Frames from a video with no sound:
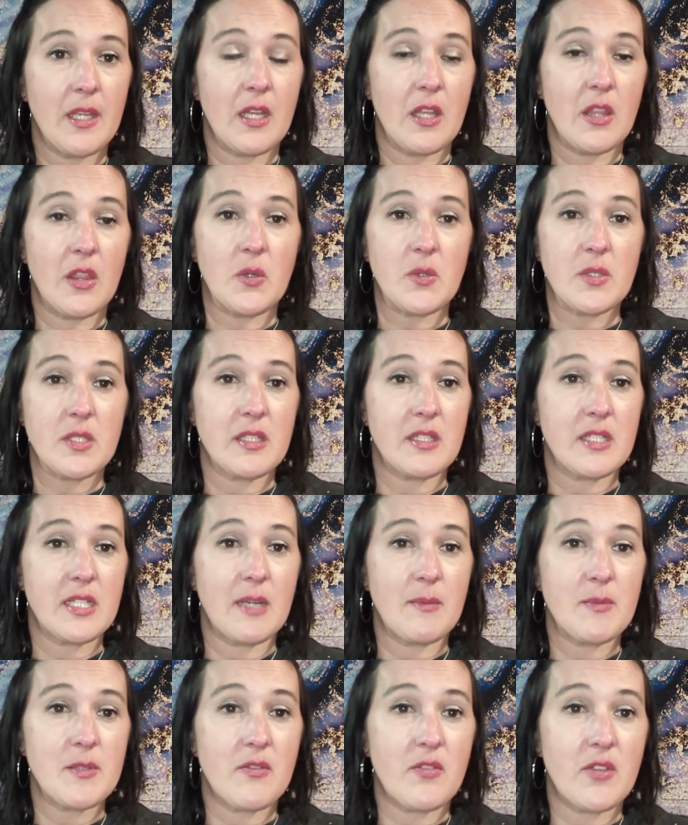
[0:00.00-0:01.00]
Those are the
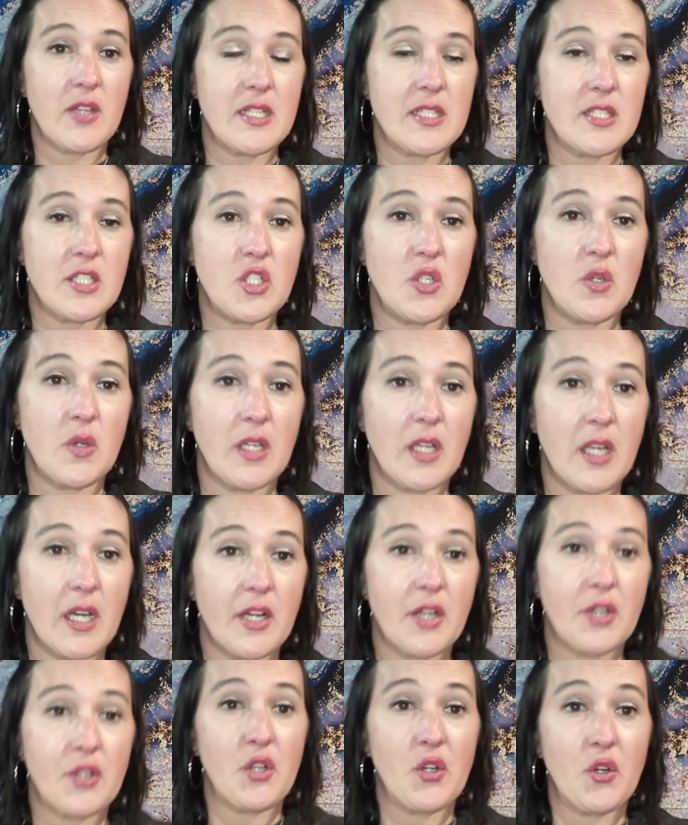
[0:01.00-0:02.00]
types of things that you can
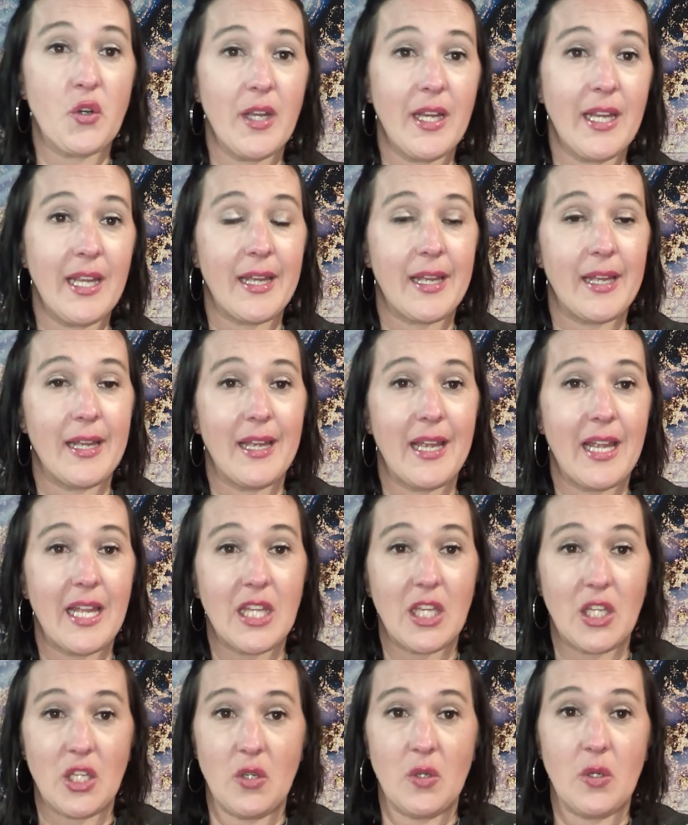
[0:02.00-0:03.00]
cut on your Cricut and
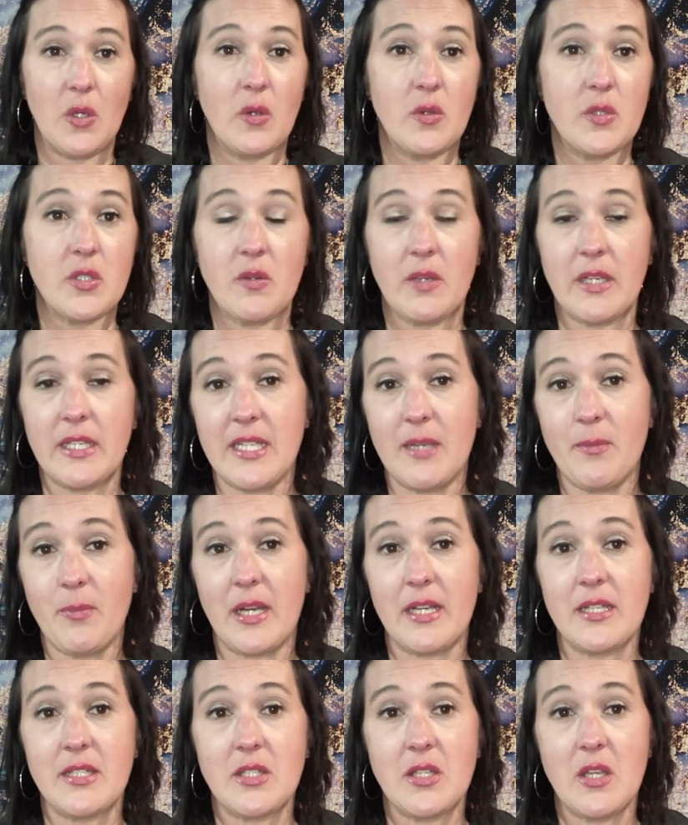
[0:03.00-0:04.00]
then you use your Easy
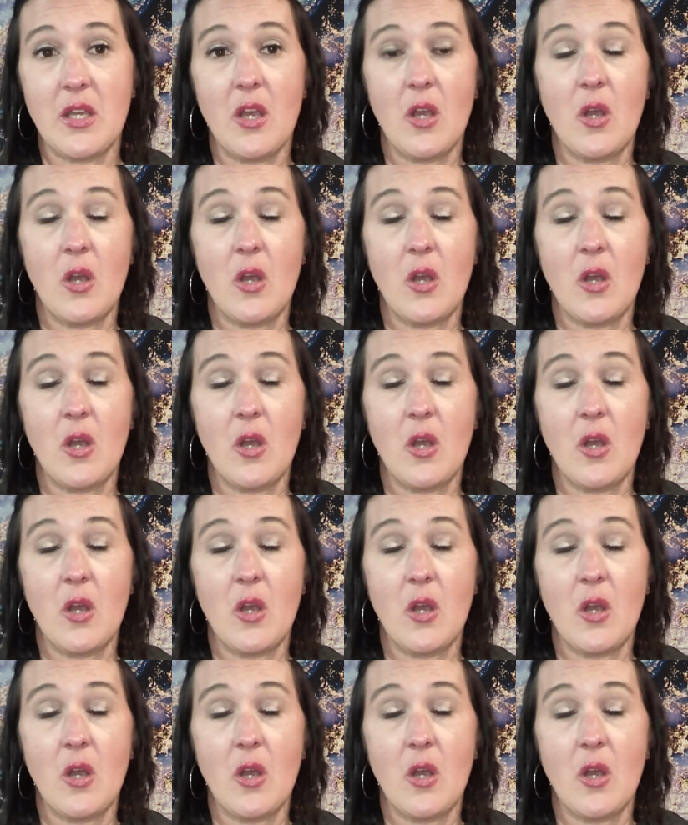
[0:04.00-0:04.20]
Press